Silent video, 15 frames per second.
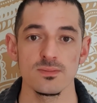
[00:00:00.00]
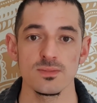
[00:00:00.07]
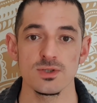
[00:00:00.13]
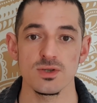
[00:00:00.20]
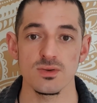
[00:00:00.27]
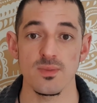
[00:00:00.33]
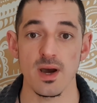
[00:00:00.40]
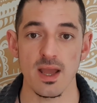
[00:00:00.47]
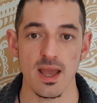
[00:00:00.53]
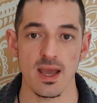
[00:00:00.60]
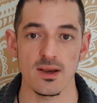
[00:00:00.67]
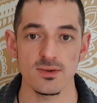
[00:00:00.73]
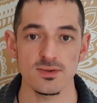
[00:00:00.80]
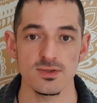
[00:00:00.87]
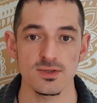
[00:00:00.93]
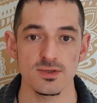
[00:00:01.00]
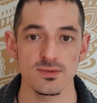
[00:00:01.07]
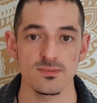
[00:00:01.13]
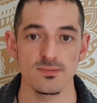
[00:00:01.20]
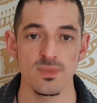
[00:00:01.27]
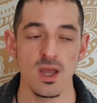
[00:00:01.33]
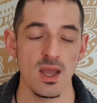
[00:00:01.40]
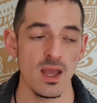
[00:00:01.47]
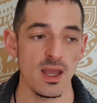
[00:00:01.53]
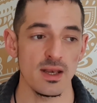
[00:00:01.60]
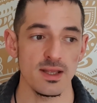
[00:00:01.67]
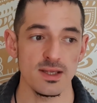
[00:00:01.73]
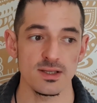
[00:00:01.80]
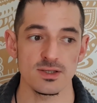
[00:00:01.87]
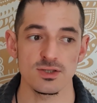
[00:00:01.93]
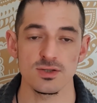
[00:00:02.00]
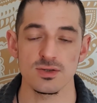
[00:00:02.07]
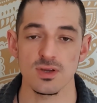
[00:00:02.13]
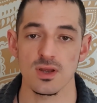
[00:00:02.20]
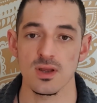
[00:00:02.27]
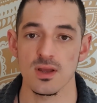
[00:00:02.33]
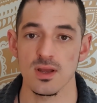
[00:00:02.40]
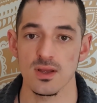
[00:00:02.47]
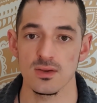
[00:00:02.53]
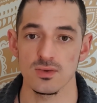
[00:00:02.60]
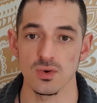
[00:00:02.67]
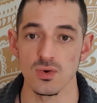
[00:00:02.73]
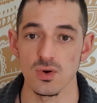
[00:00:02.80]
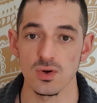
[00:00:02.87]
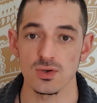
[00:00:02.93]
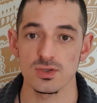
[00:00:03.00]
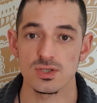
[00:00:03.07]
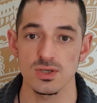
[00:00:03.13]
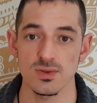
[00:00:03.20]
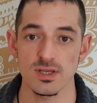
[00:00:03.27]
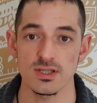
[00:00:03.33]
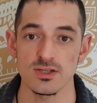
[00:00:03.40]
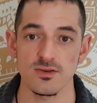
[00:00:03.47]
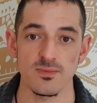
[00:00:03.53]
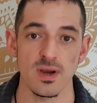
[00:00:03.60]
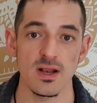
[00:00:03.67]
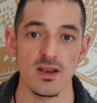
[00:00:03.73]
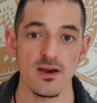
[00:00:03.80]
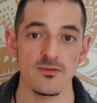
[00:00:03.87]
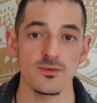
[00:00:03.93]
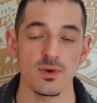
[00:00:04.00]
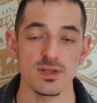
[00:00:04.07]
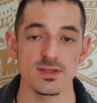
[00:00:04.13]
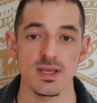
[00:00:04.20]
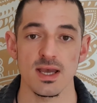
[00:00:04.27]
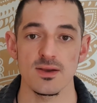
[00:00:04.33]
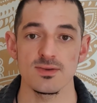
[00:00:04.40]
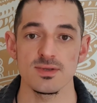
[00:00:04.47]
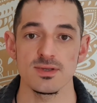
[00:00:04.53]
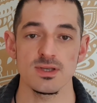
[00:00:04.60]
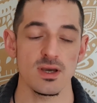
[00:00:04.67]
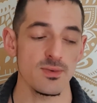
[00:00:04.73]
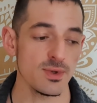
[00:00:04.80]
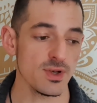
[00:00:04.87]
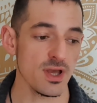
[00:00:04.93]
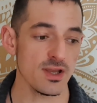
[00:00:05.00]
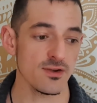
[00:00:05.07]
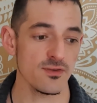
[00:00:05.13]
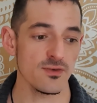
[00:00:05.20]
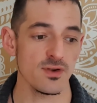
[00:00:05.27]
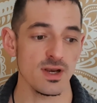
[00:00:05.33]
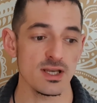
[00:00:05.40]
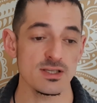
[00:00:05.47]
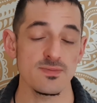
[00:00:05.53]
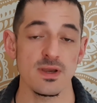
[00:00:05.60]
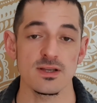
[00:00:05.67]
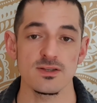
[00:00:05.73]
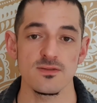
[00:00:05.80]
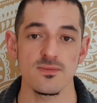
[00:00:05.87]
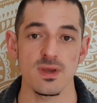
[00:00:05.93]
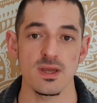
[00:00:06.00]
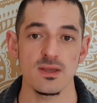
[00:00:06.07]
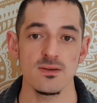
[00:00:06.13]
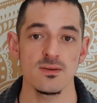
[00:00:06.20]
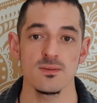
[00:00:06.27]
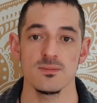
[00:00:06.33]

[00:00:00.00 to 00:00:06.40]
to my house and each door to each of my loved ones' houses, I would like for an aspect of me,